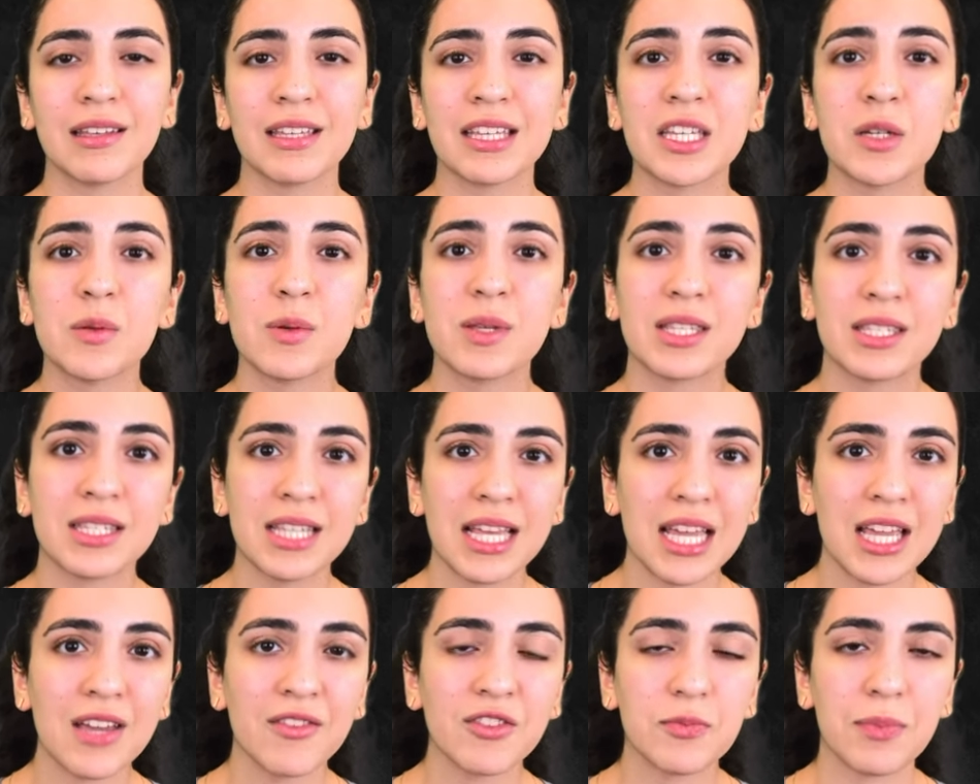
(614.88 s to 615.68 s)
He was
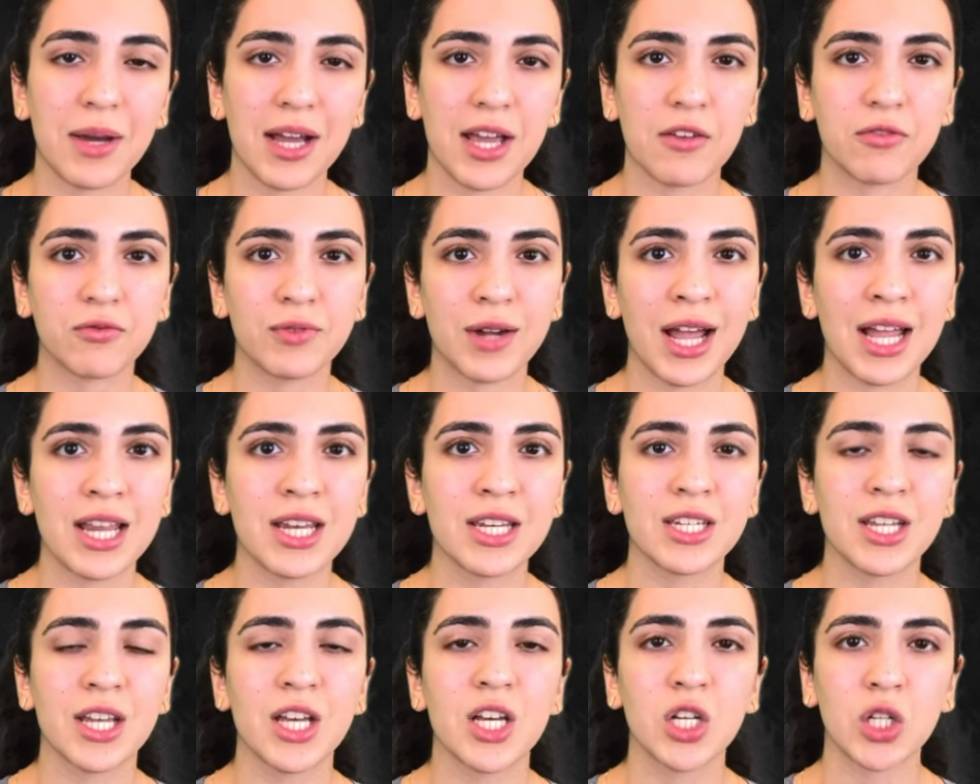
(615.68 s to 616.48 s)
saved by a
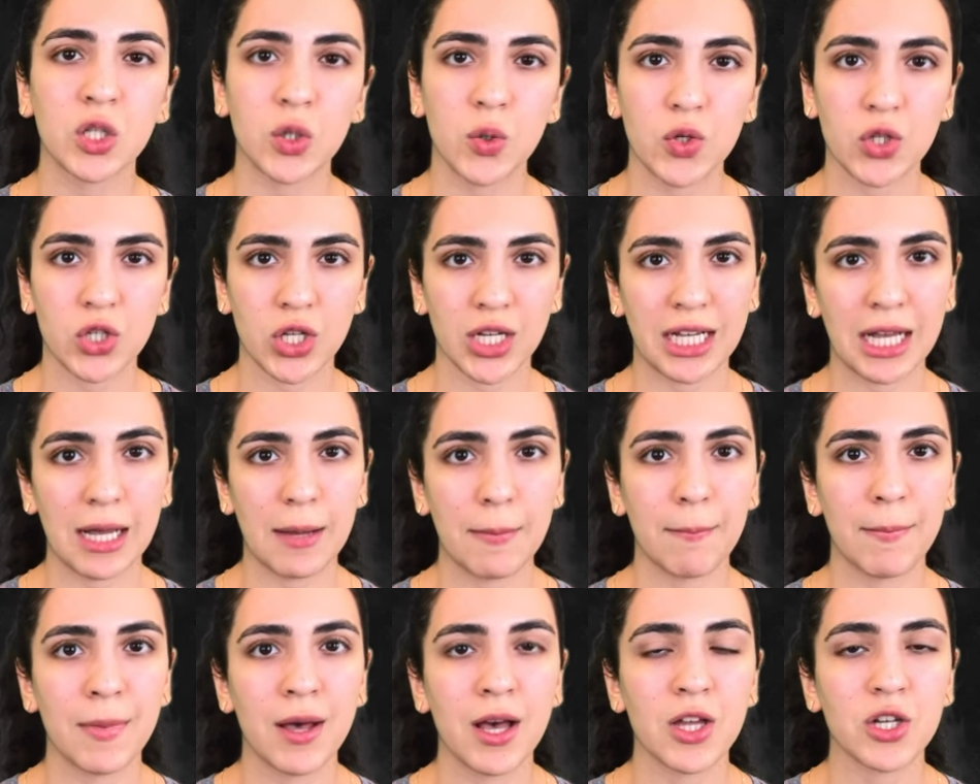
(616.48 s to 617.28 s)
friend who took
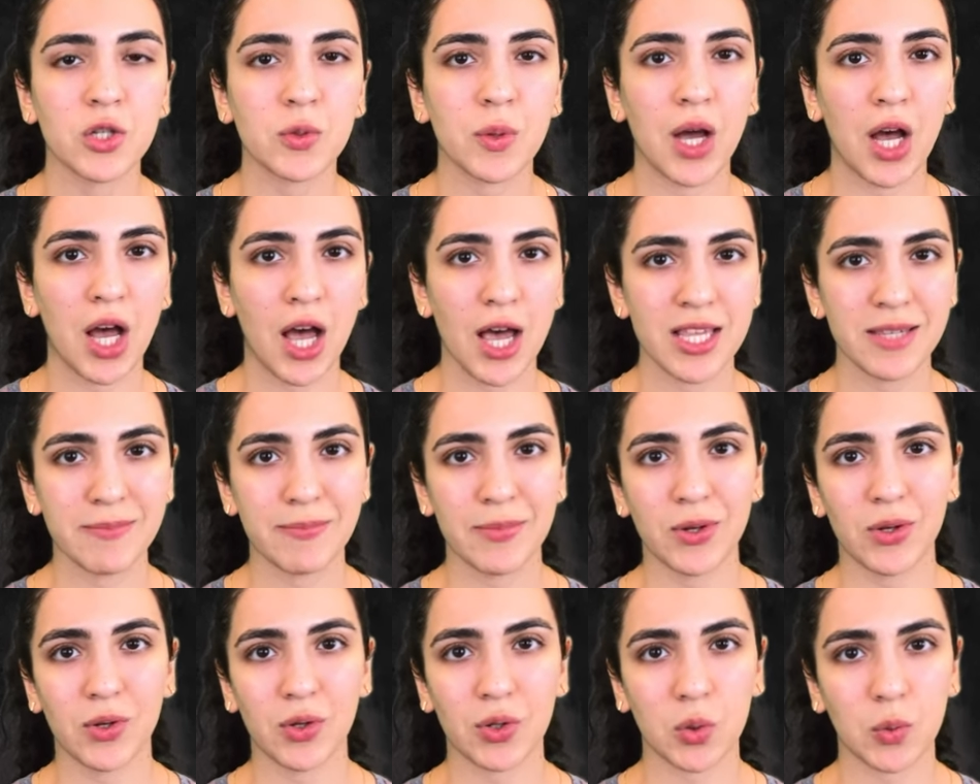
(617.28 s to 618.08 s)
him to the
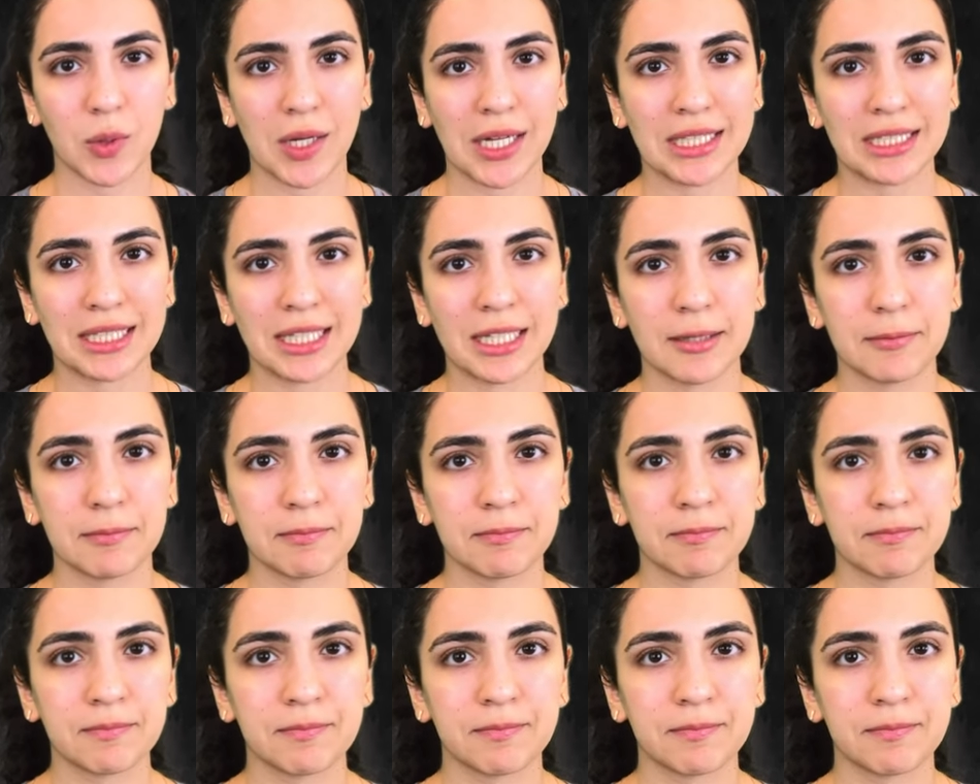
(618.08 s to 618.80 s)
hospital quickly.